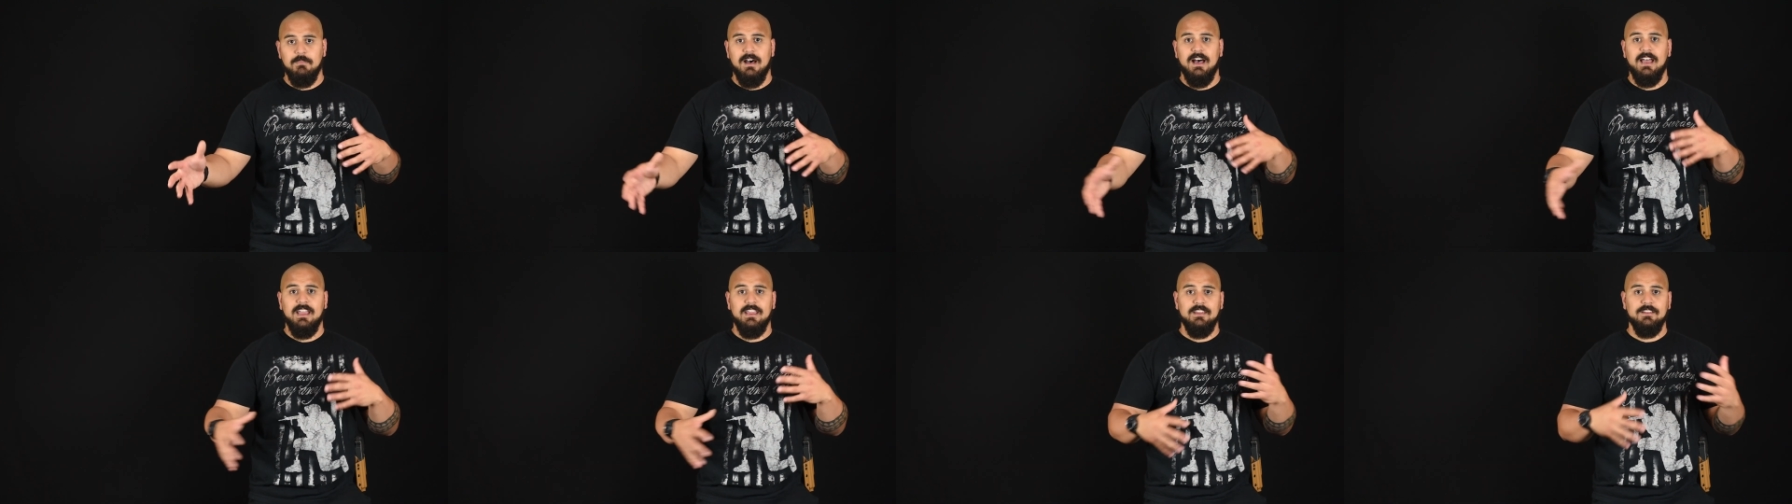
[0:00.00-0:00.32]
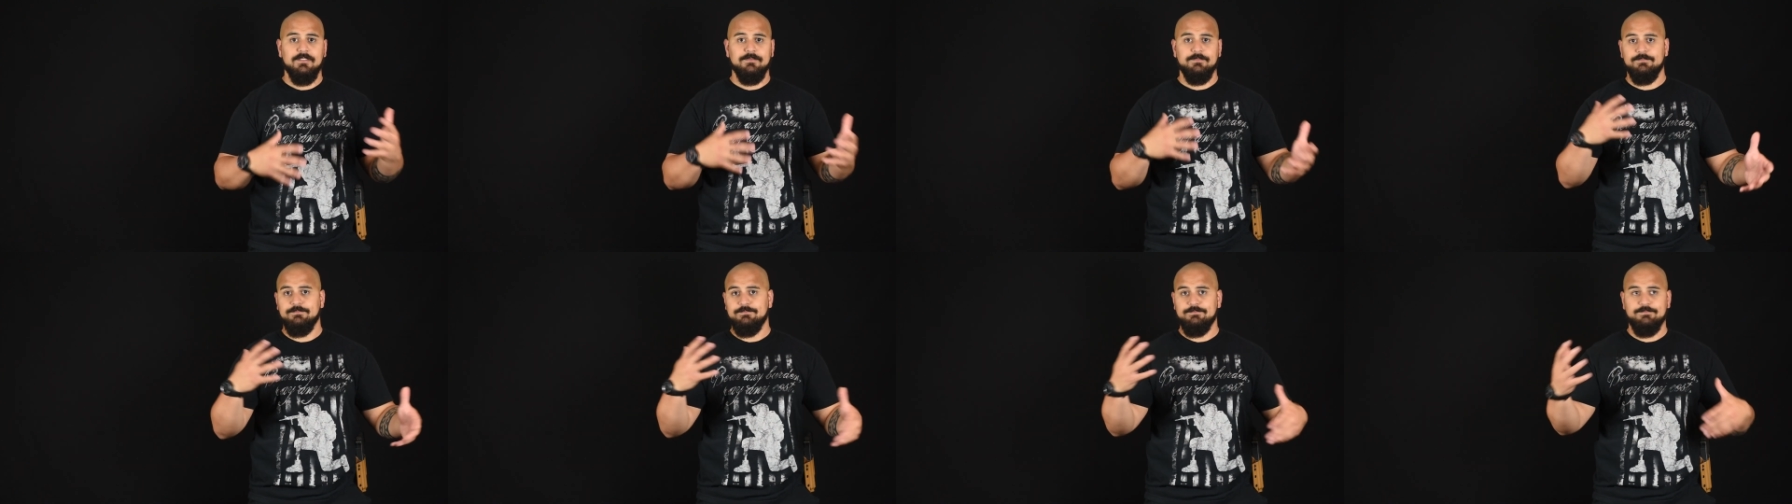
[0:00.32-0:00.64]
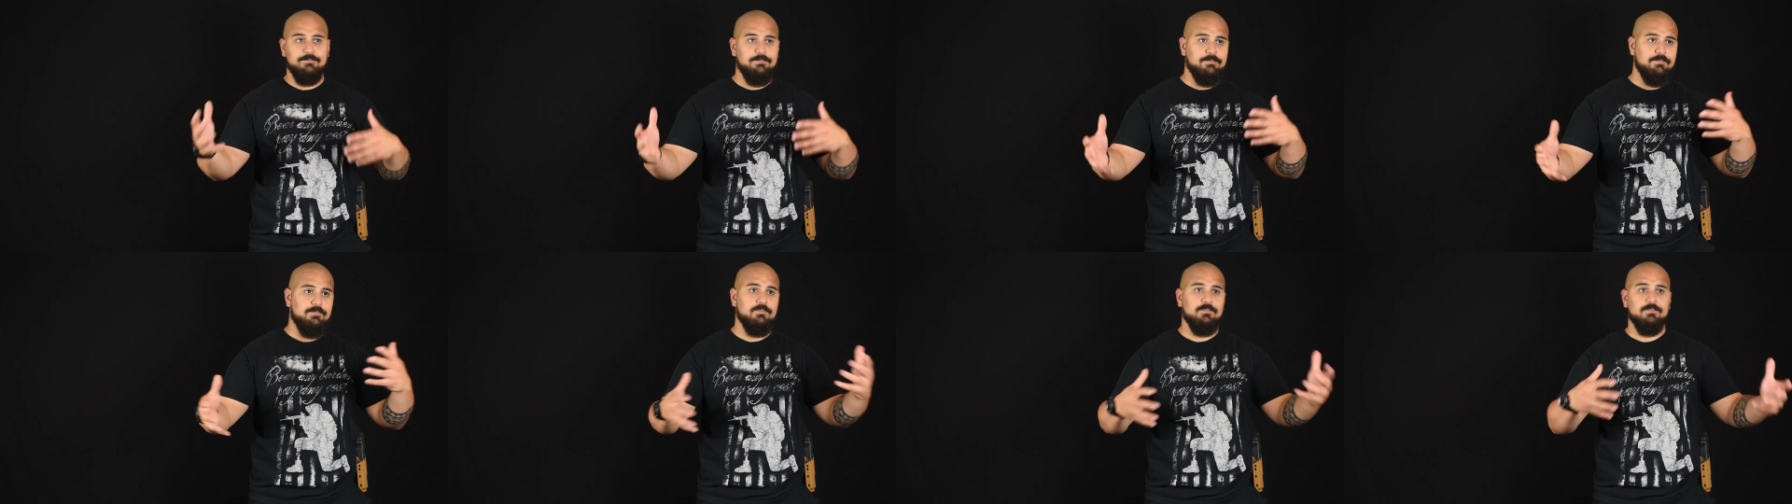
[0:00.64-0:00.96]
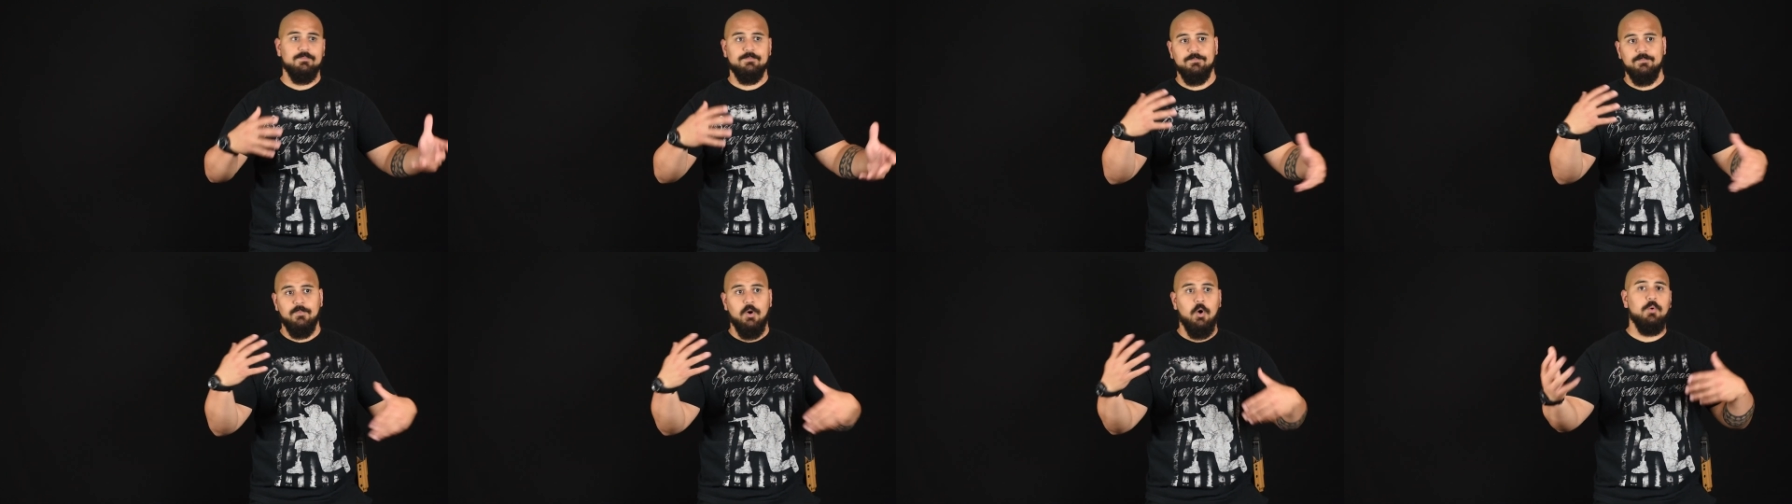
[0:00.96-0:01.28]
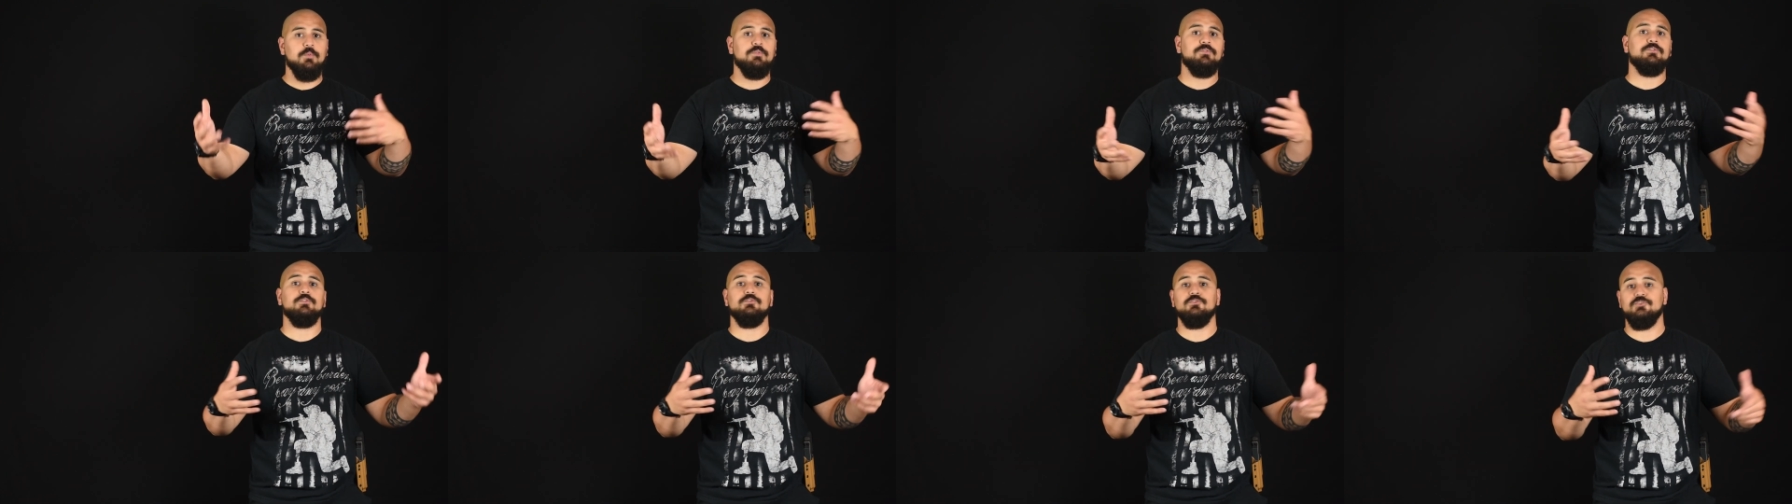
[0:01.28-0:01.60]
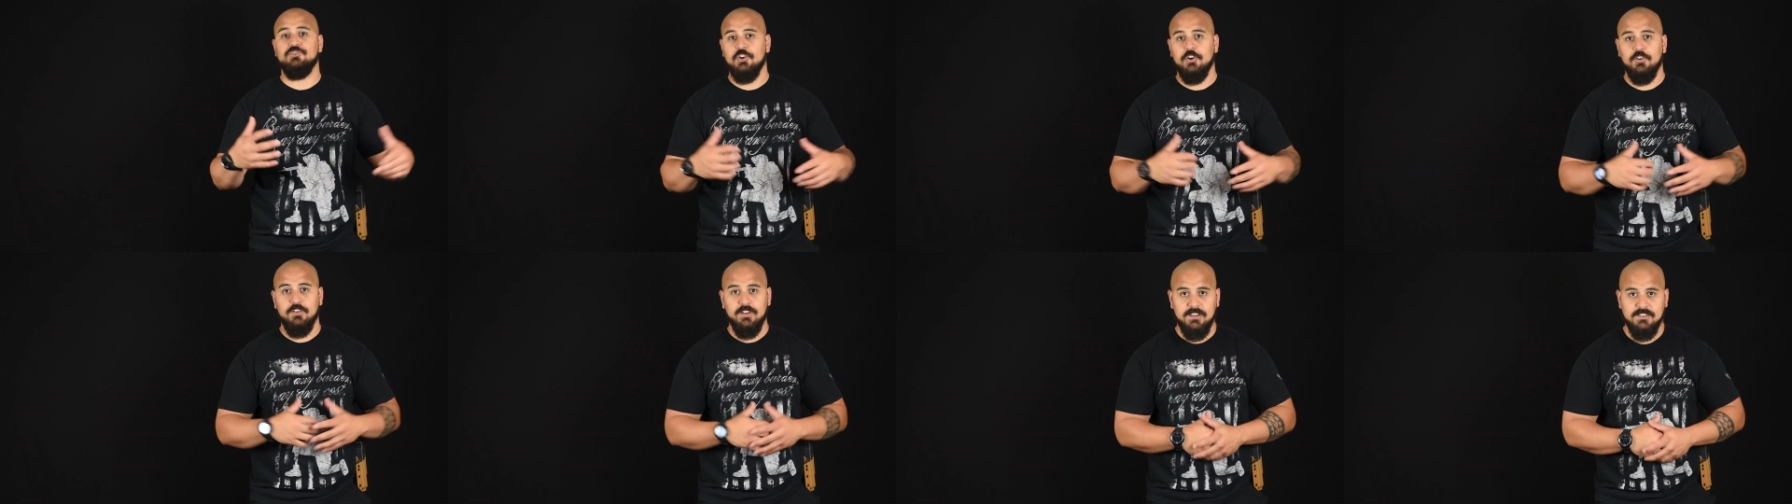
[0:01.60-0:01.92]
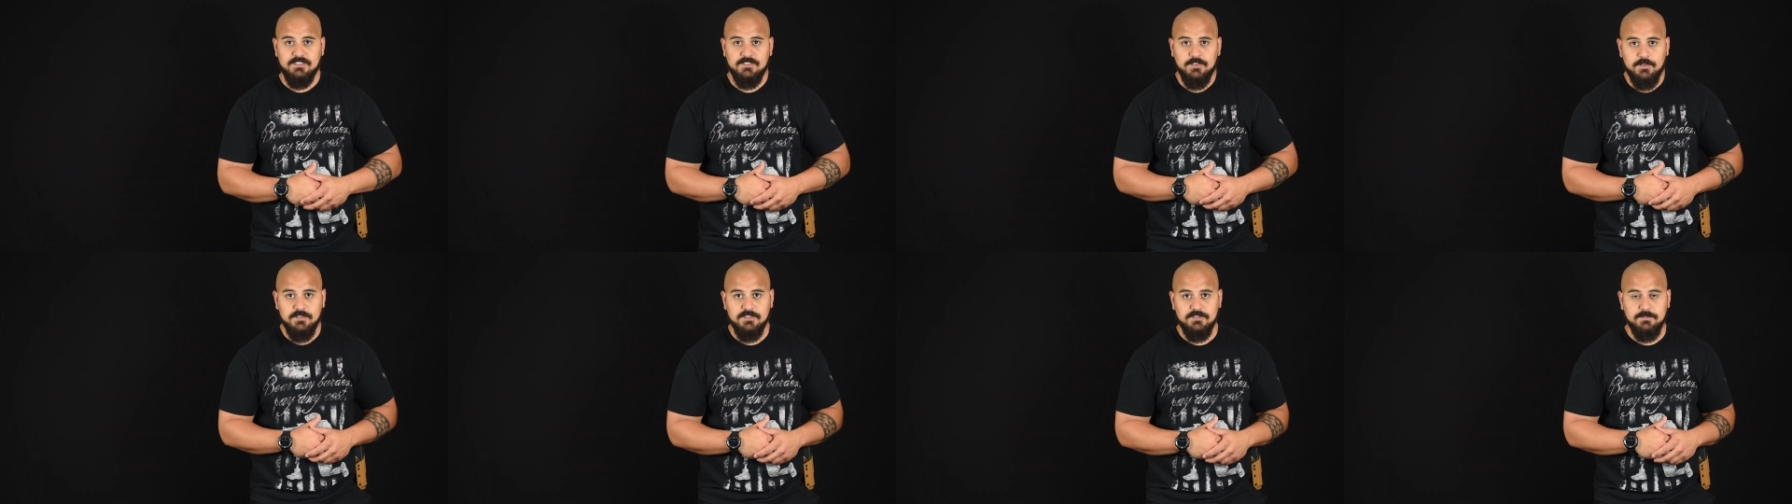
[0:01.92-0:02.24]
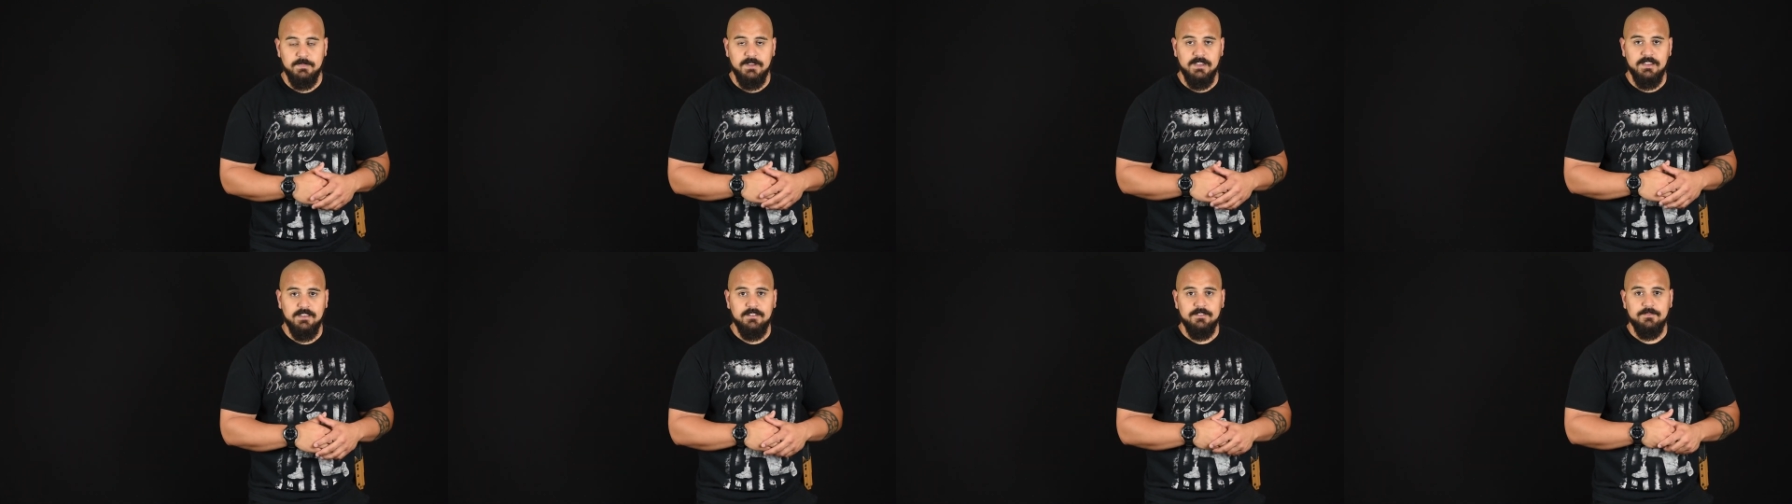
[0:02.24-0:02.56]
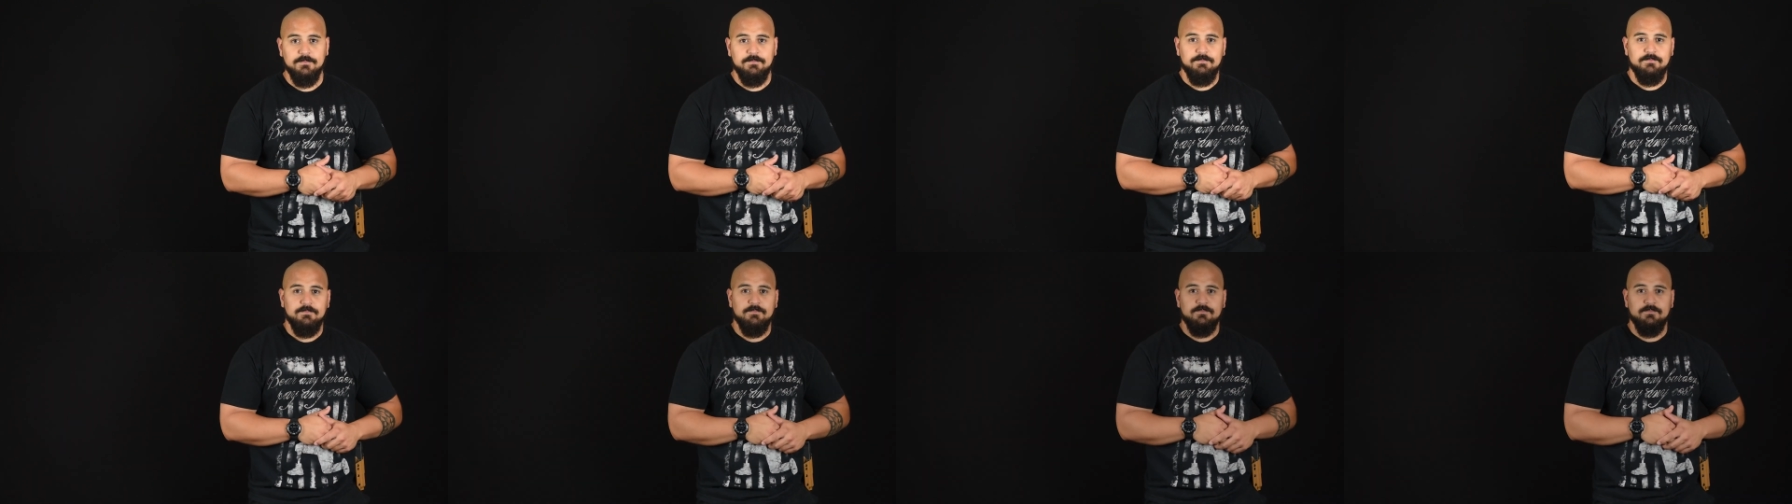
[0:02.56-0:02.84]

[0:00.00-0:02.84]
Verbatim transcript: my holster journey, so to speak.